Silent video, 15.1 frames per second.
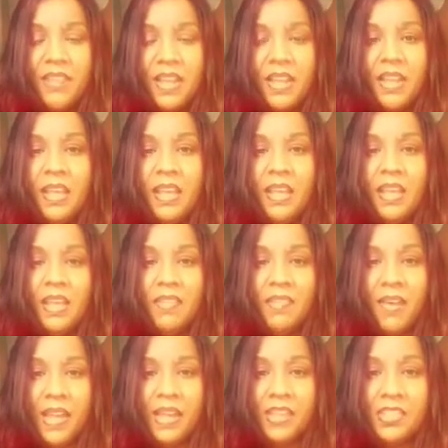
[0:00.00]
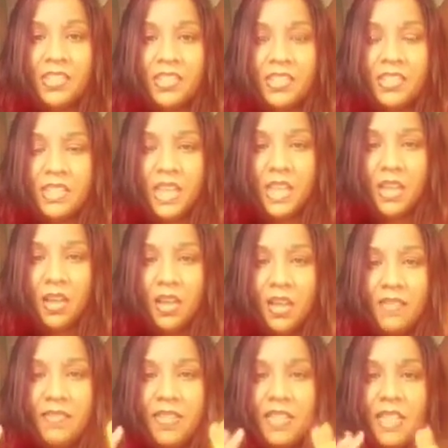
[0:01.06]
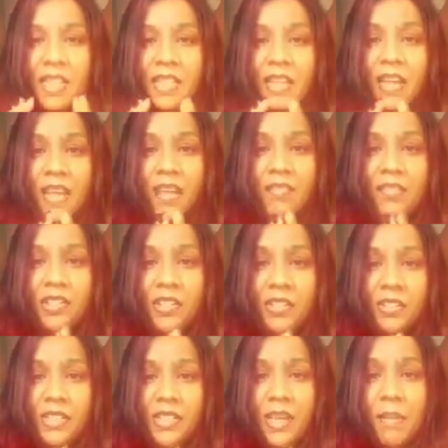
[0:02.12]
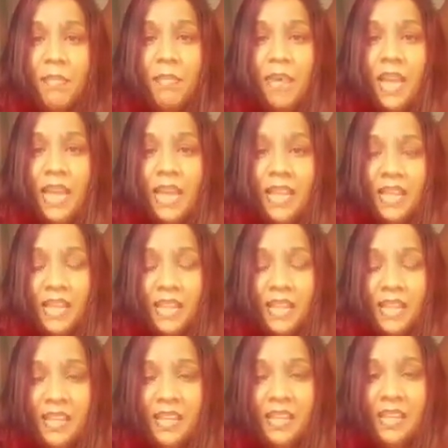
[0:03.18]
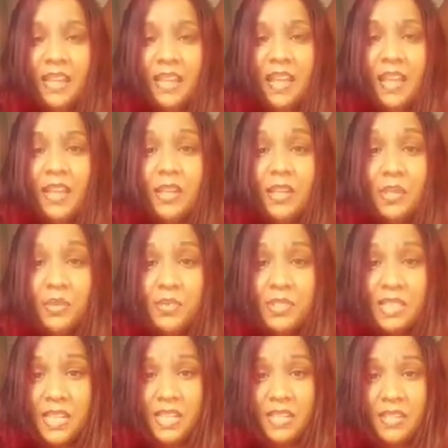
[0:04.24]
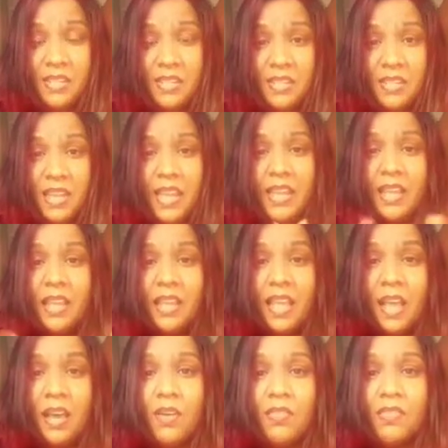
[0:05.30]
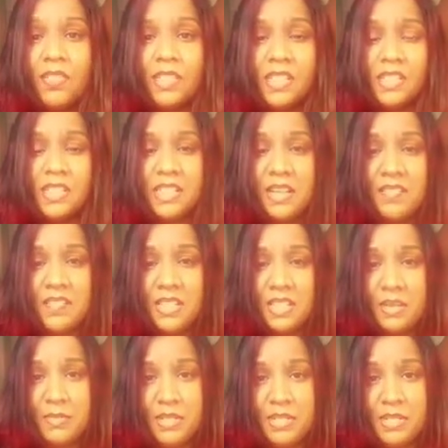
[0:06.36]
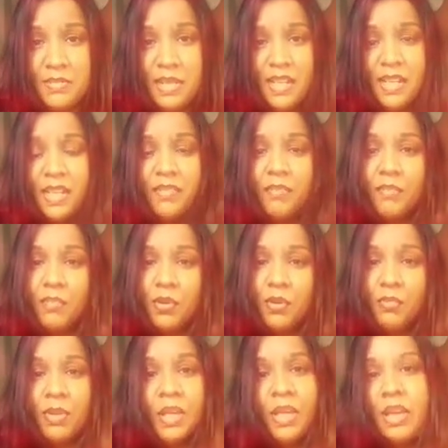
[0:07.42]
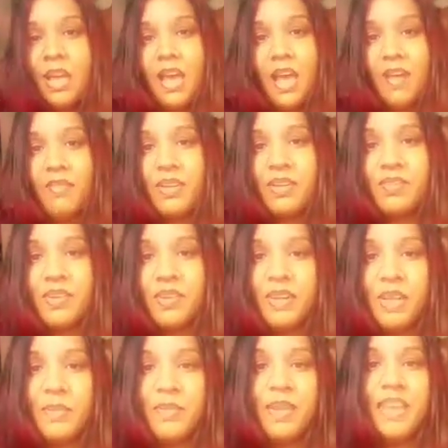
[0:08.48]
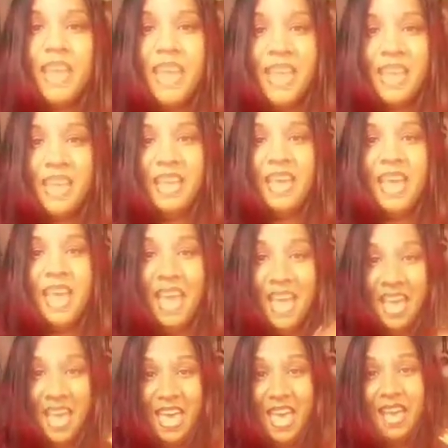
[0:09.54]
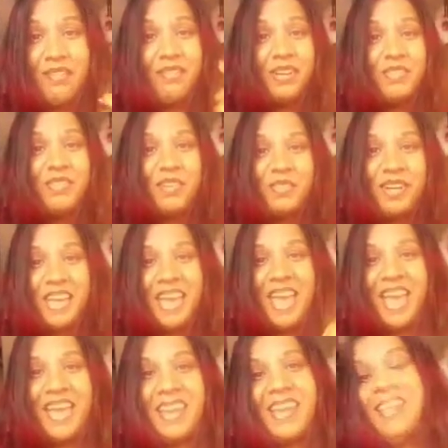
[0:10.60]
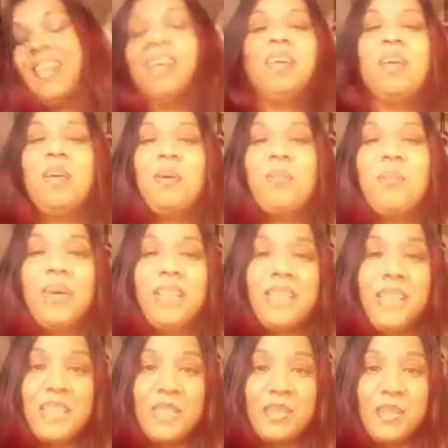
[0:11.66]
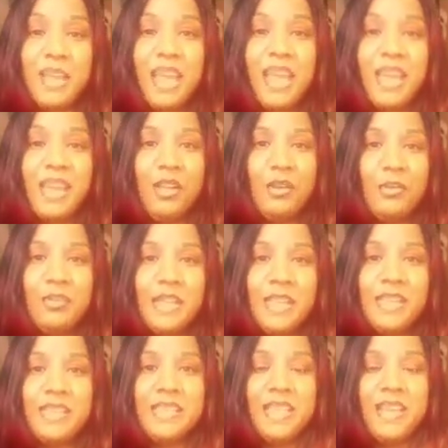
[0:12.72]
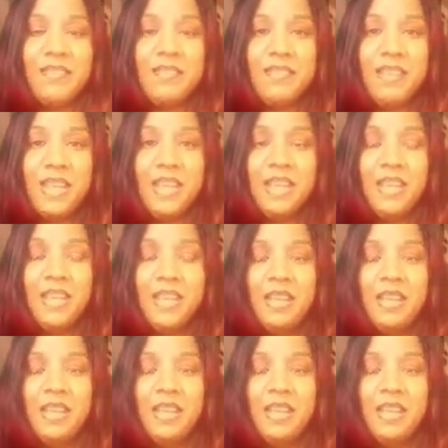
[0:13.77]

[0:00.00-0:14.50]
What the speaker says: and if I could just take everything that I have learned, combined it, and use it, and allow for this stuff to come into my life, boom, I would have already I would have already had it. But that's okay, because every